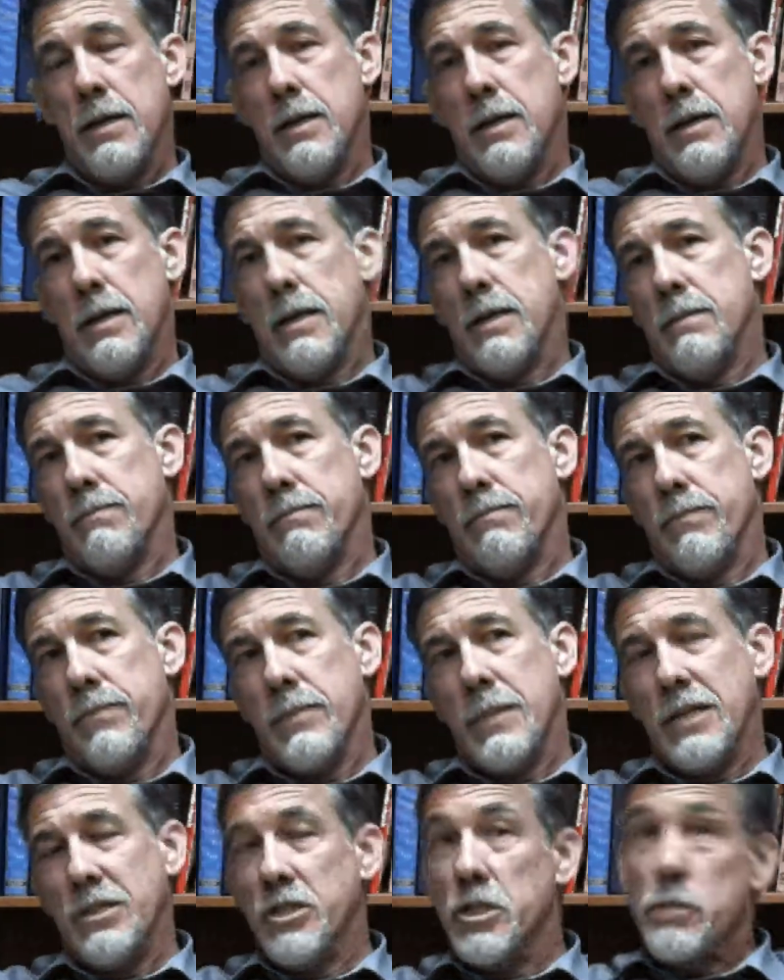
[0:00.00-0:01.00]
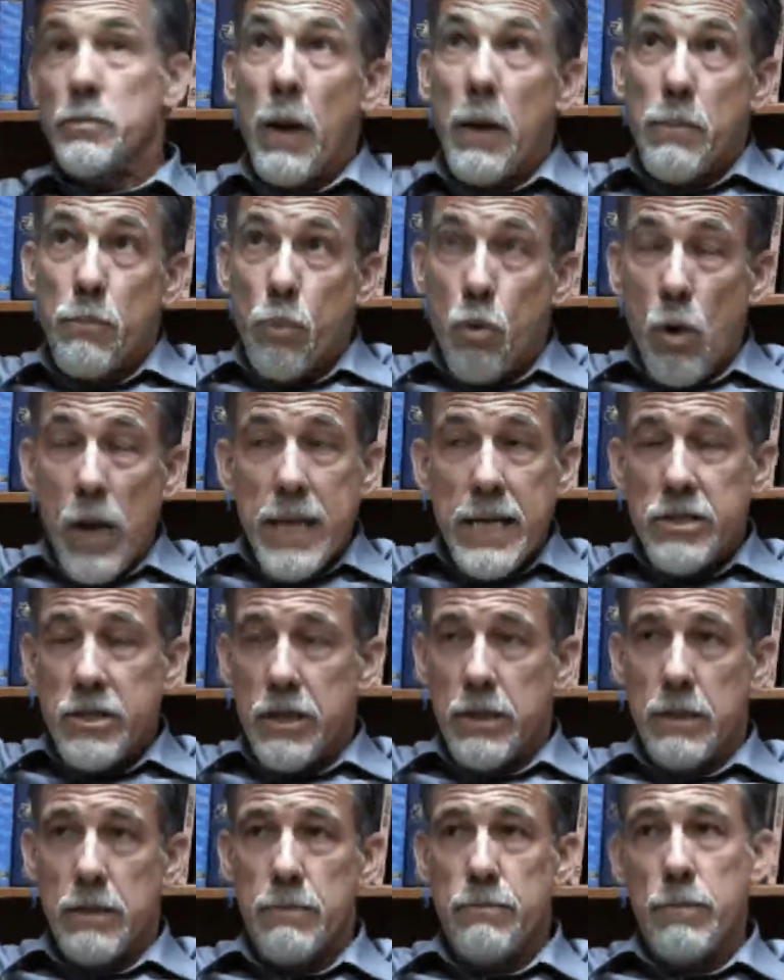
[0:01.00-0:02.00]
Um, not just by
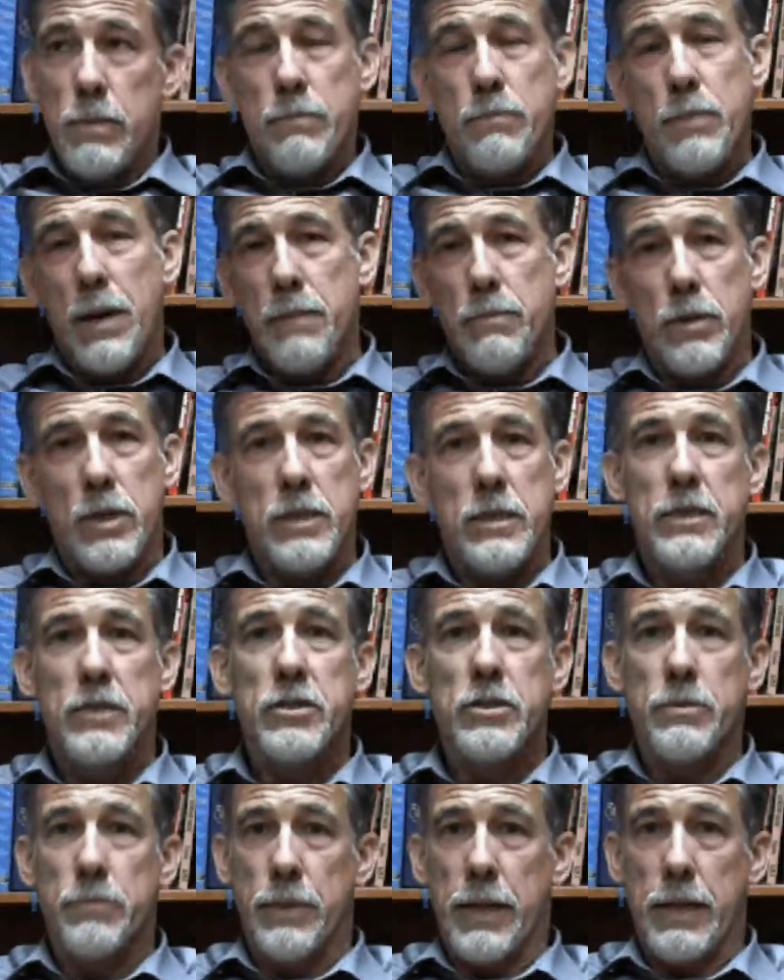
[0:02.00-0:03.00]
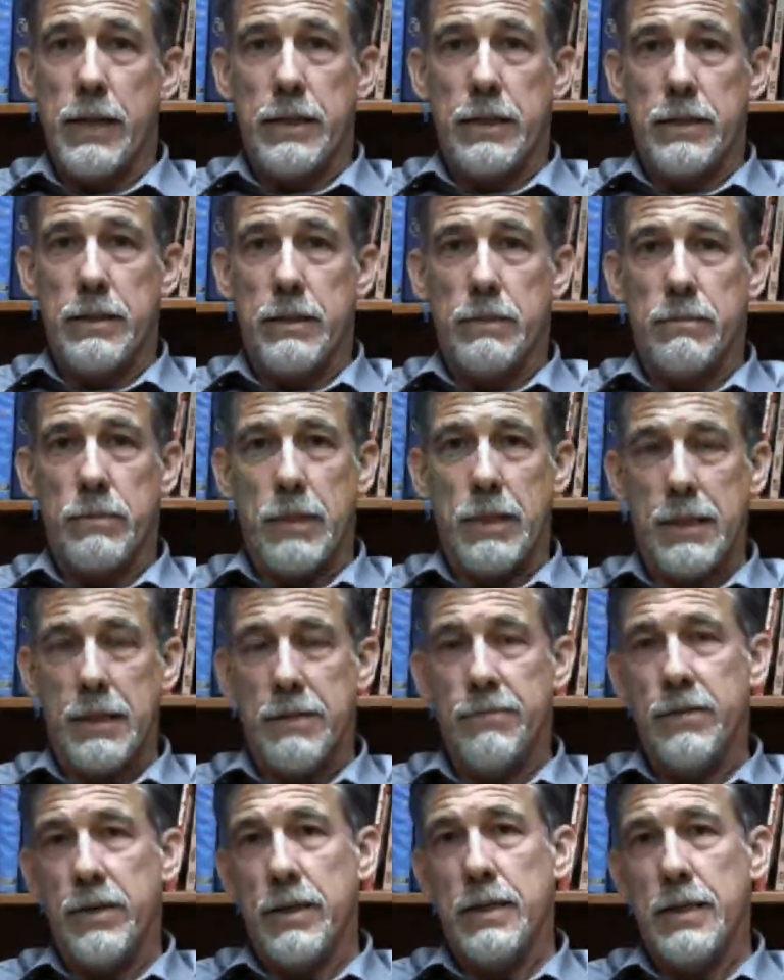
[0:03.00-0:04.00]
praising them, but by participating in them,
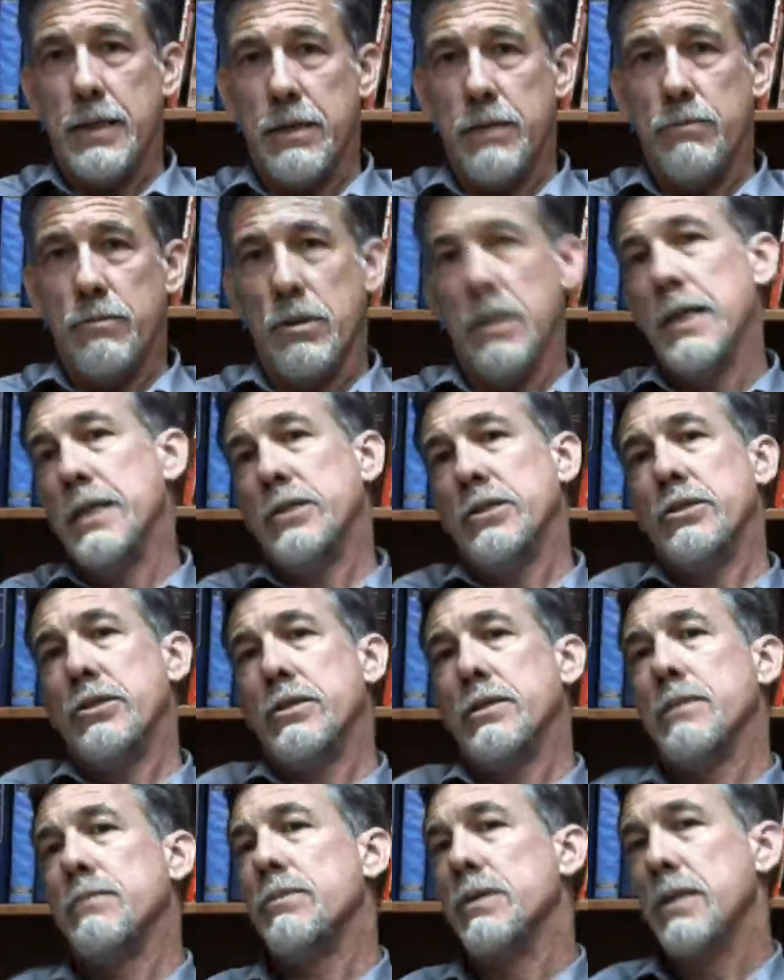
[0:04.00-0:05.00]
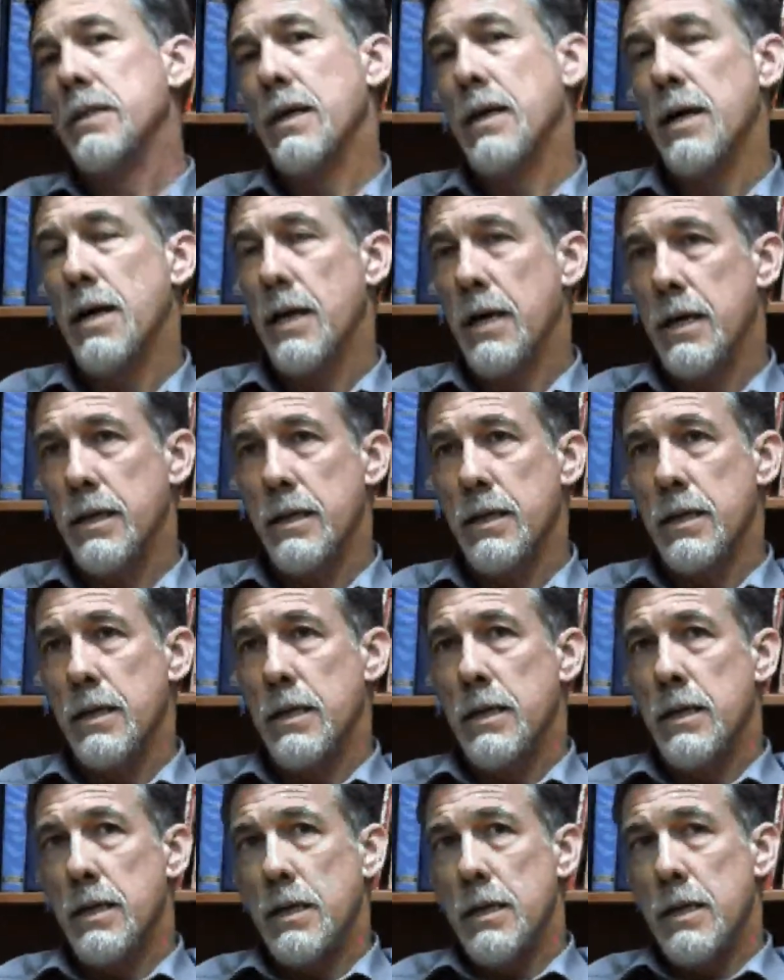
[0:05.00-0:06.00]
living in relationship with God
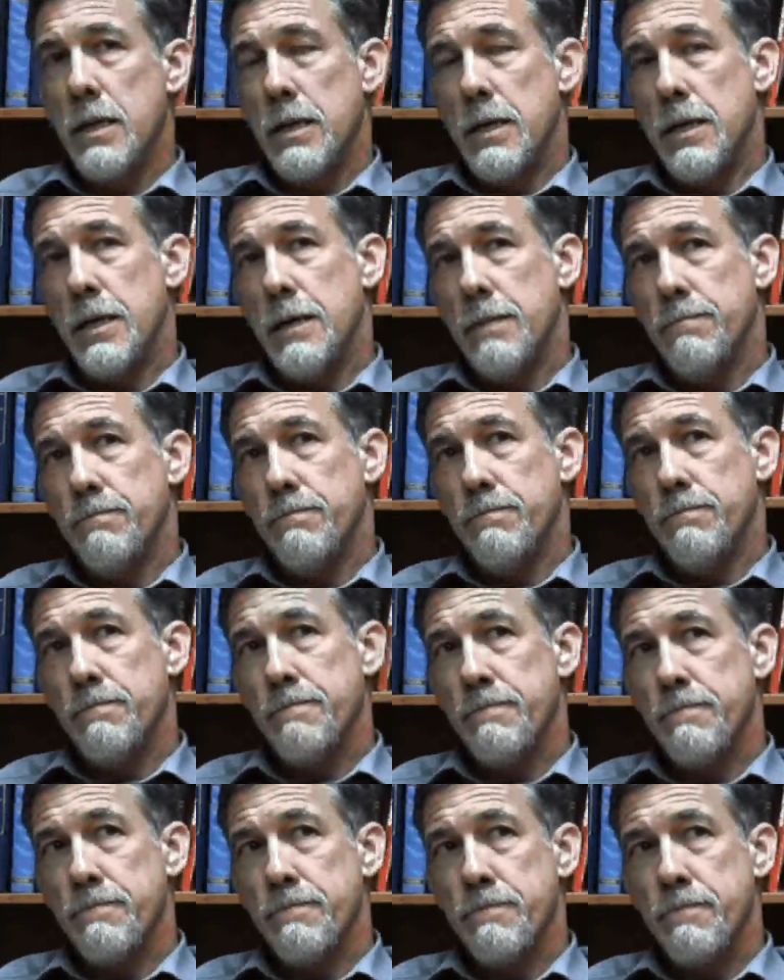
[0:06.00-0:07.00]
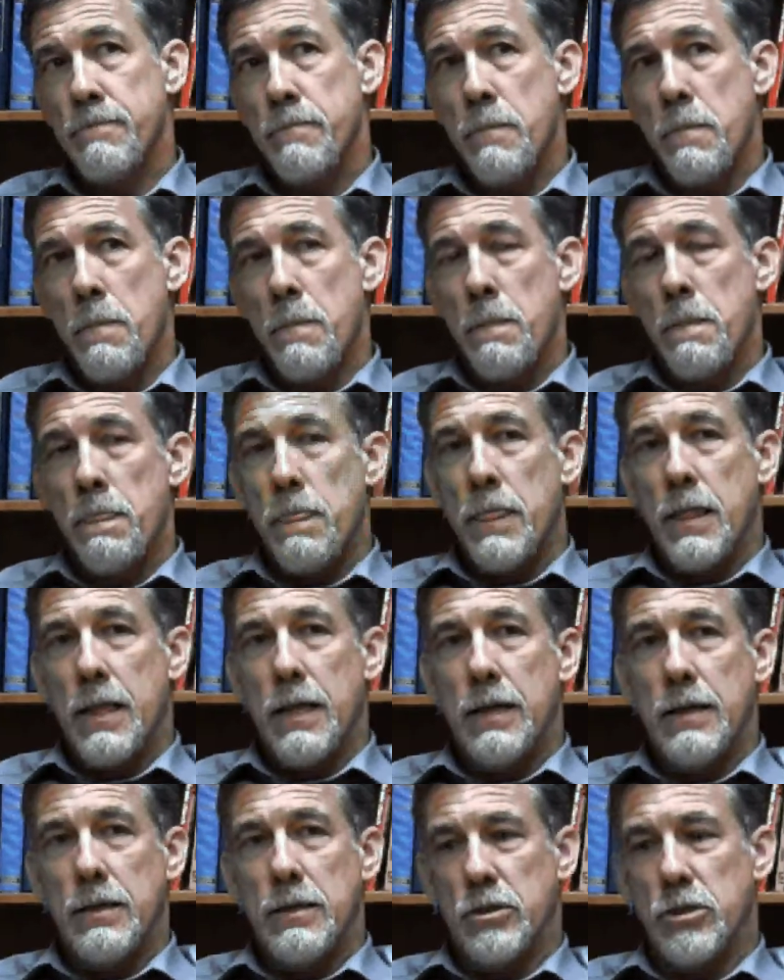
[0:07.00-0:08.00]
um,
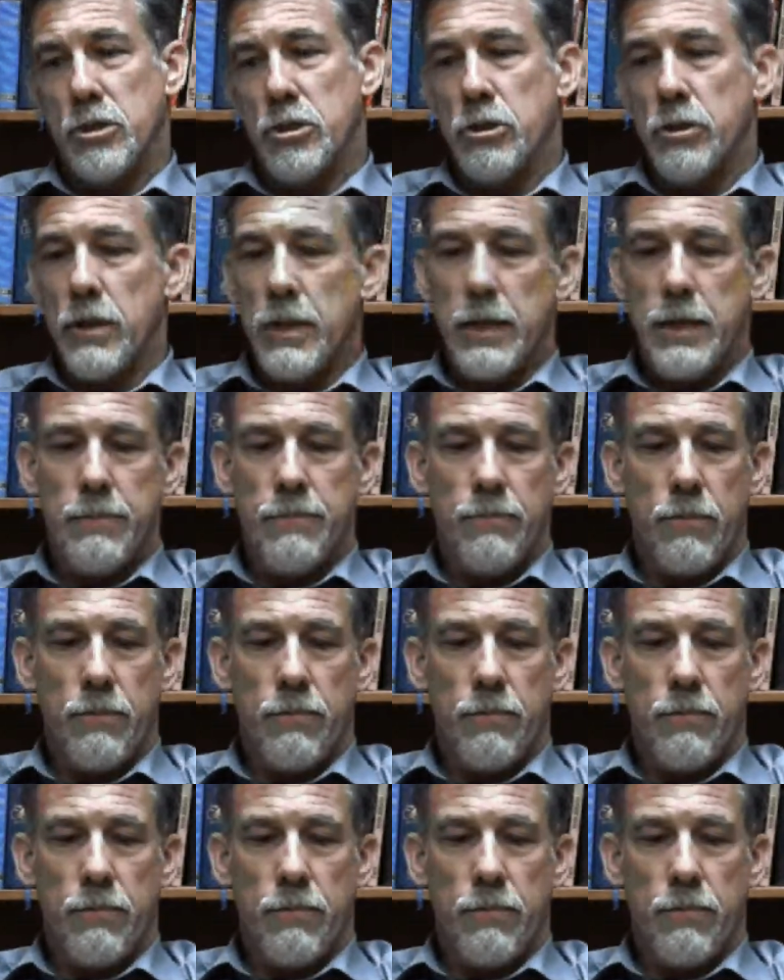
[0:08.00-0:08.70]
certainly